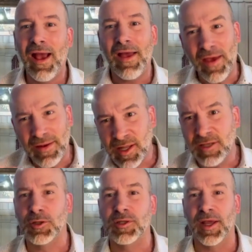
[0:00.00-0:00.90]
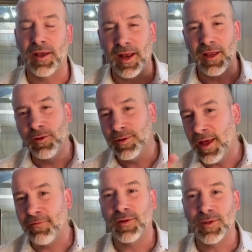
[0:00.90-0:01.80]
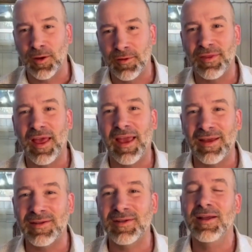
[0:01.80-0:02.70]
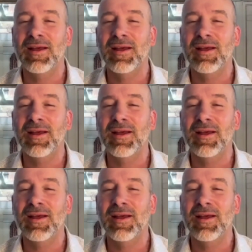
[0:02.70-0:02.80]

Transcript: And that's interesting. Can I use that for certain things?